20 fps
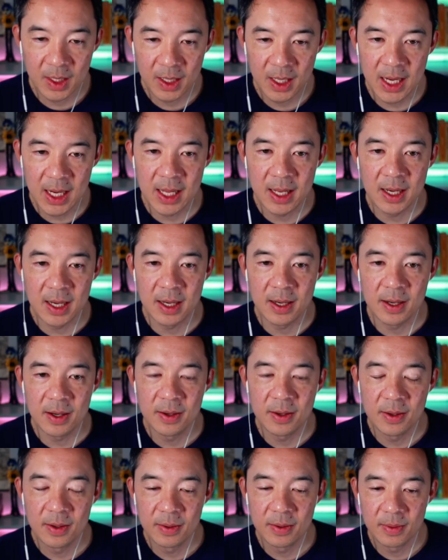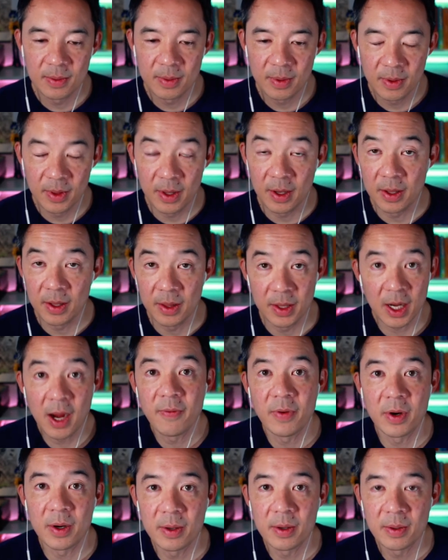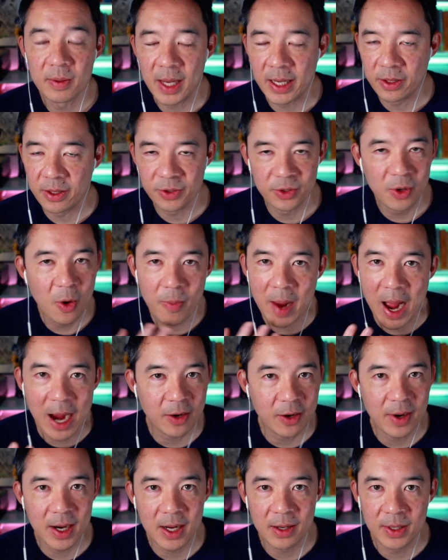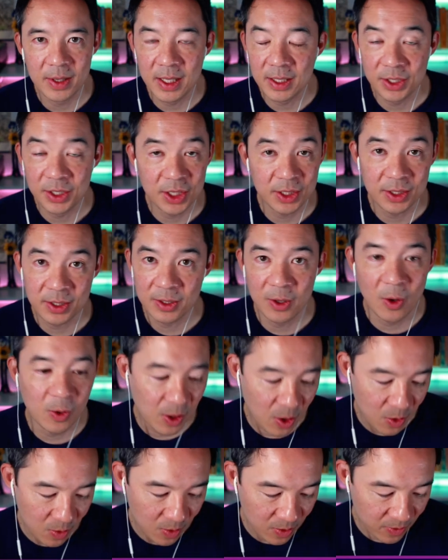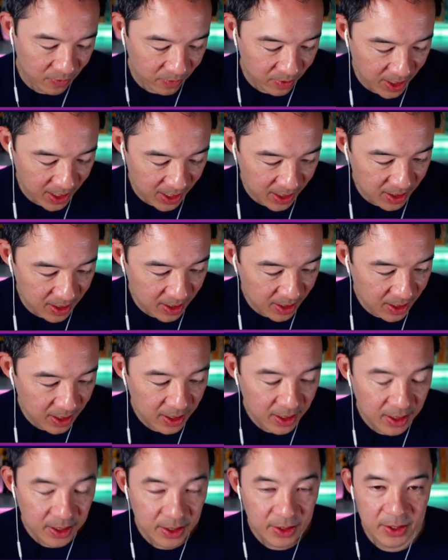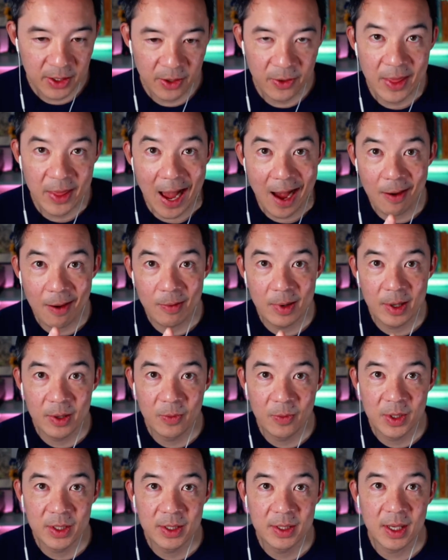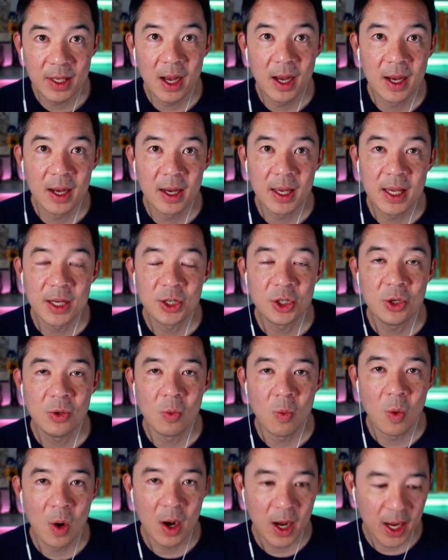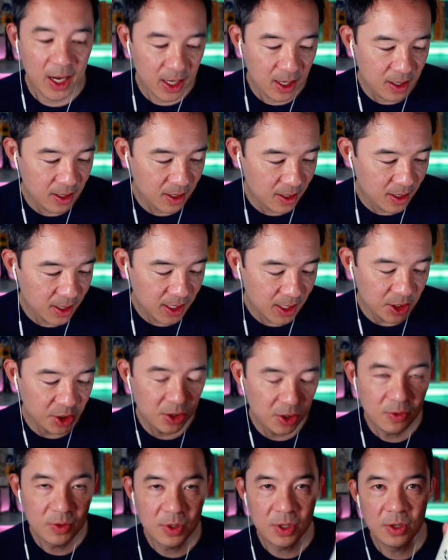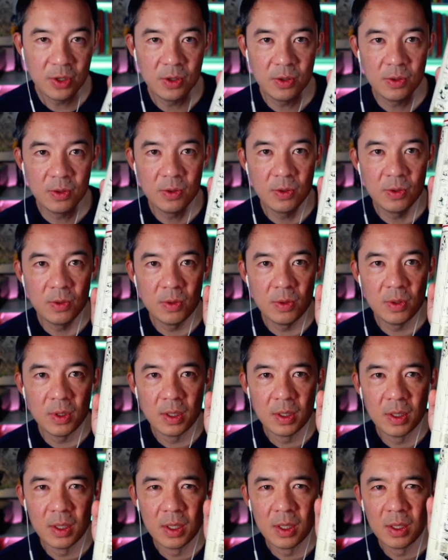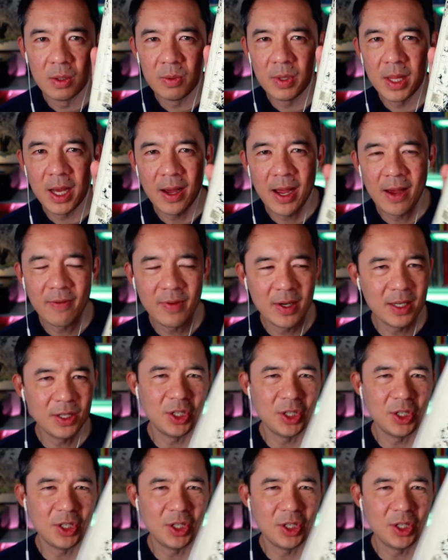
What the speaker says: in the cover. Like there's no background. It's just solo Wolverine. So that one was issue 1. Issue 2, without having to